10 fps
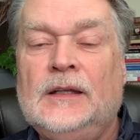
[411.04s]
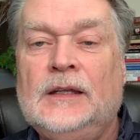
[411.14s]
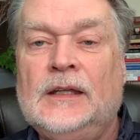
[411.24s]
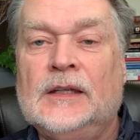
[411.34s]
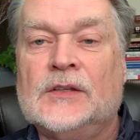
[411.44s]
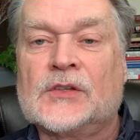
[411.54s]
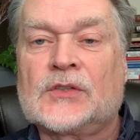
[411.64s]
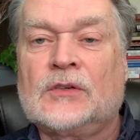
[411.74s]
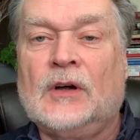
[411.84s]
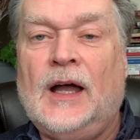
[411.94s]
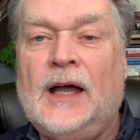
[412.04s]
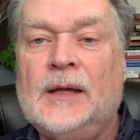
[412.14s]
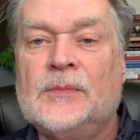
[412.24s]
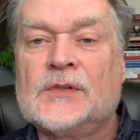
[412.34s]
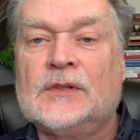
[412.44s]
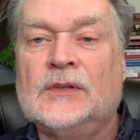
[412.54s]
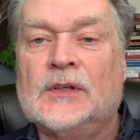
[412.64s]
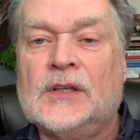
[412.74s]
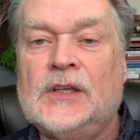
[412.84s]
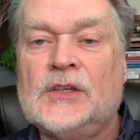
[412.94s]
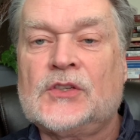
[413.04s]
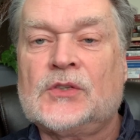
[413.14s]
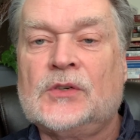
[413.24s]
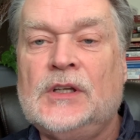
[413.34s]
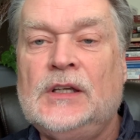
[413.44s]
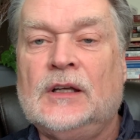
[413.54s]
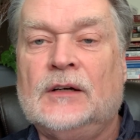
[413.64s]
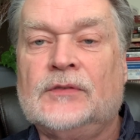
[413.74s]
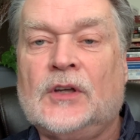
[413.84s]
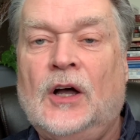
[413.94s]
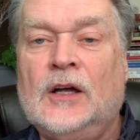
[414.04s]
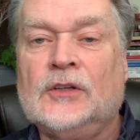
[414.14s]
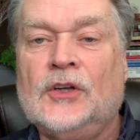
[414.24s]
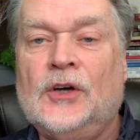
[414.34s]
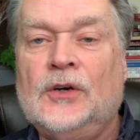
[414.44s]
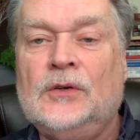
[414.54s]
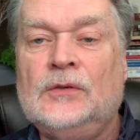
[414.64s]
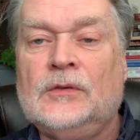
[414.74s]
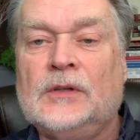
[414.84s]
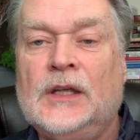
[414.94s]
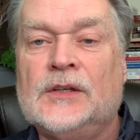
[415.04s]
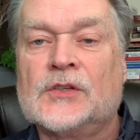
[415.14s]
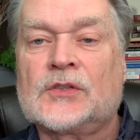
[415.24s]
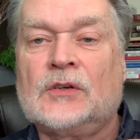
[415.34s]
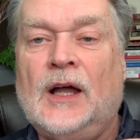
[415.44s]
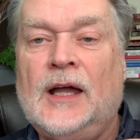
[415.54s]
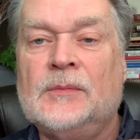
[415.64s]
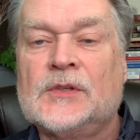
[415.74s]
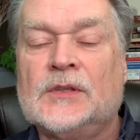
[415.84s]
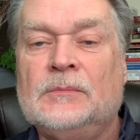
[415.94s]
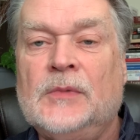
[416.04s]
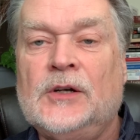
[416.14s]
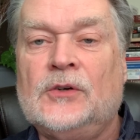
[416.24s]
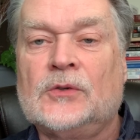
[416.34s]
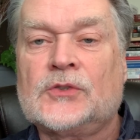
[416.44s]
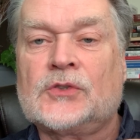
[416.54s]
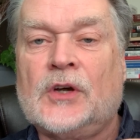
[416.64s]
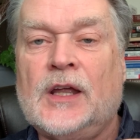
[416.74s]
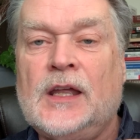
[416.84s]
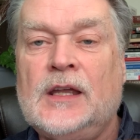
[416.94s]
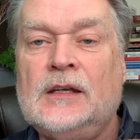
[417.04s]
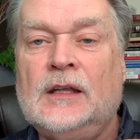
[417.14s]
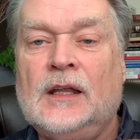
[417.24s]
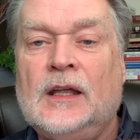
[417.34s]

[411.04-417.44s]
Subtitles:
It describes the history of Congo. It describes the mineral trade.